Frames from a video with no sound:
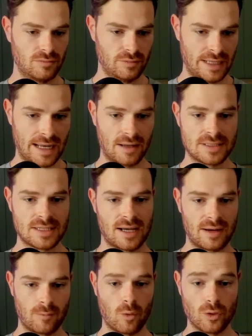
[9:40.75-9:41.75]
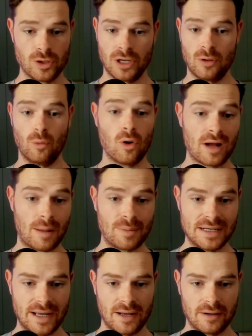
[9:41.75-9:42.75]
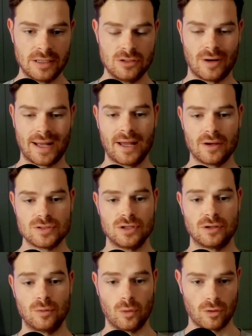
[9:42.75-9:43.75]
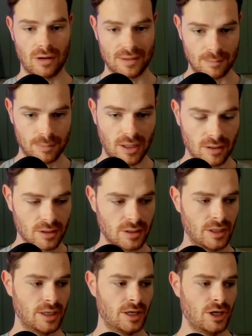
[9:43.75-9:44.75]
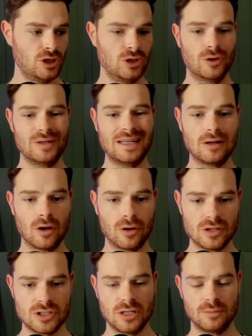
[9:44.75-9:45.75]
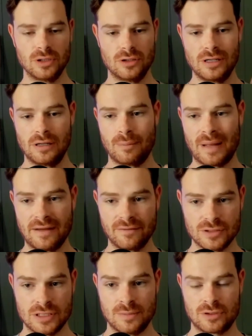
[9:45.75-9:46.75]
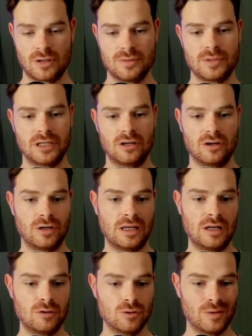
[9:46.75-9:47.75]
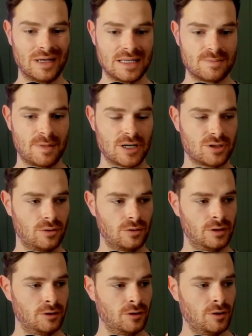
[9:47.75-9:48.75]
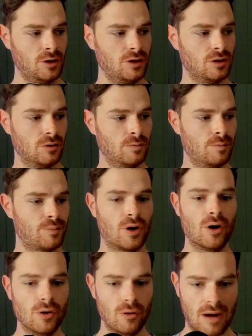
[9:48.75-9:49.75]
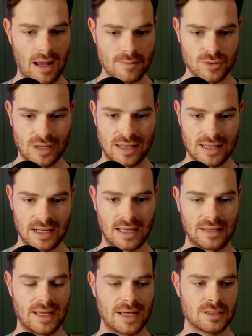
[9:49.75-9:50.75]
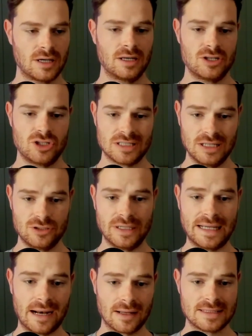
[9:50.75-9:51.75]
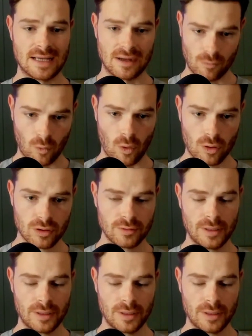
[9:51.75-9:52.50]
Get outside, walk. You can walk up and down in your house. You can walk around the block. You don't need to go to a gym. You don't need to pay for a subscription. You don't need to do any special, programs or anything like that. Just literally get outside and walk.